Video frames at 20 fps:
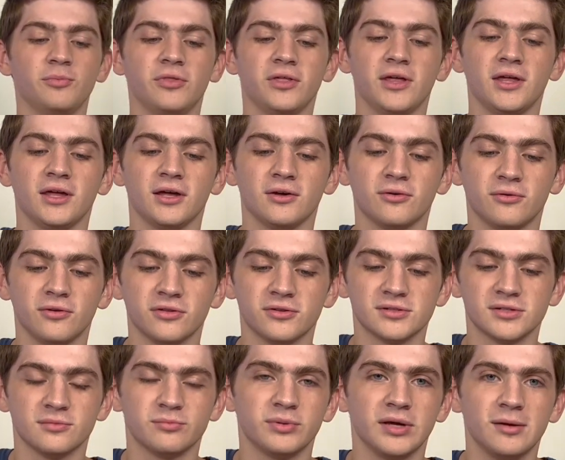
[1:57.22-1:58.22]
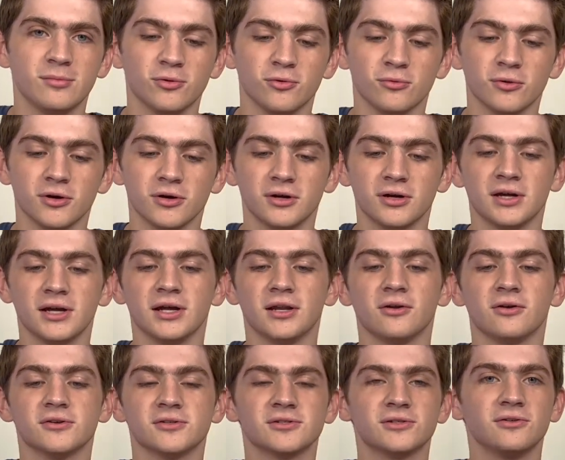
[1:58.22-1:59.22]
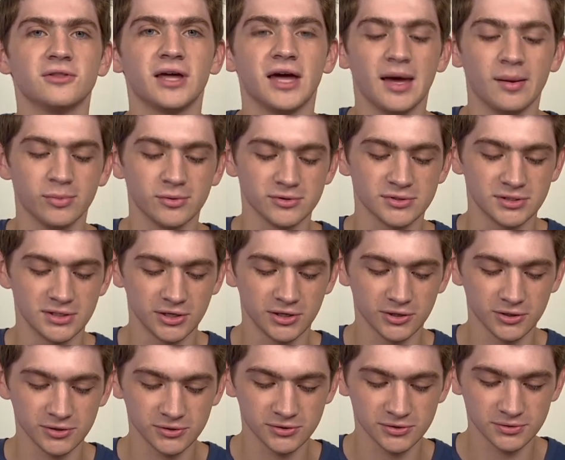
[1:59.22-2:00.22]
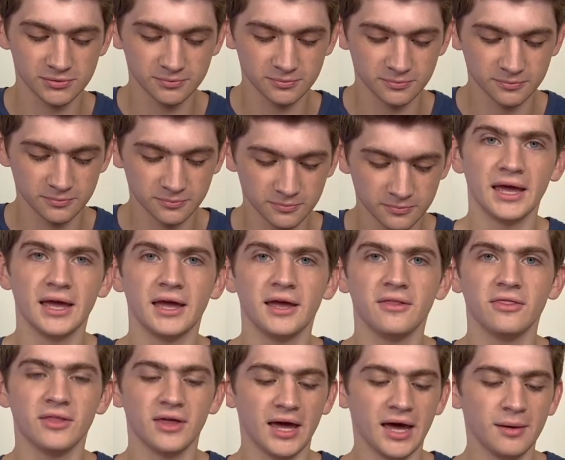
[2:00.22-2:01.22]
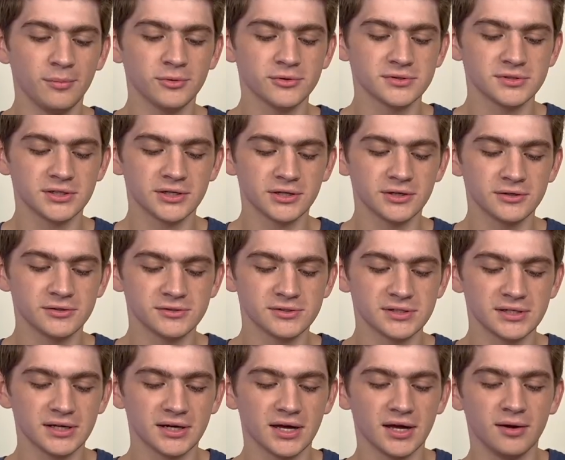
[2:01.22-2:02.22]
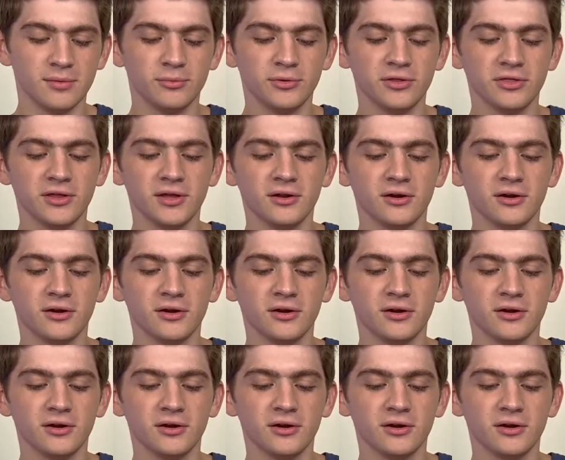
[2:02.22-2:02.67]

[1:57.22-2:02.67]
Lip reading: thing with some paperwork and also the Apple stickers. And the Apple stickers that come with it